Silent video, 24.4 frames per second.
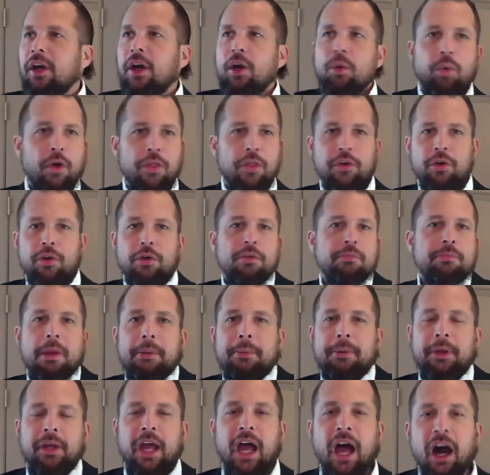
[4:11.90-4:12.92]
whether it may
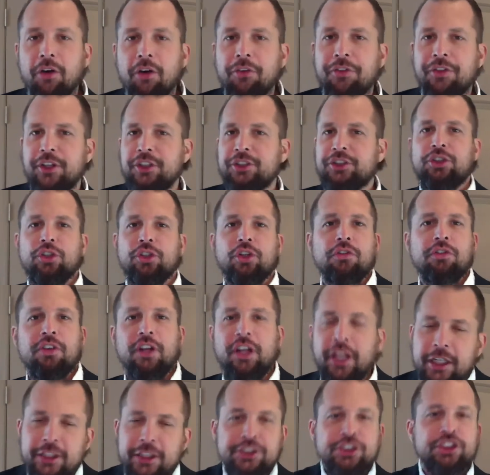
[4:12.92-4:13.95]
be a health issue, a
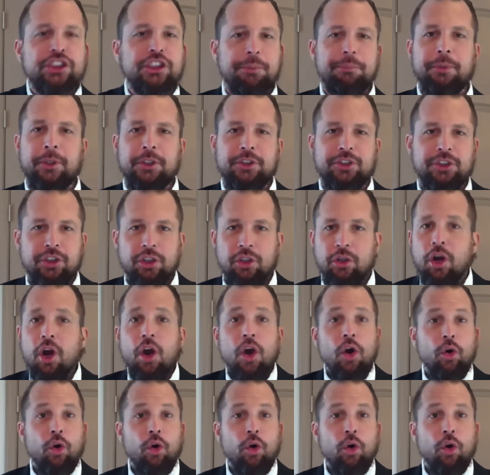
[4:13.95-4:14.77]
relationship issue,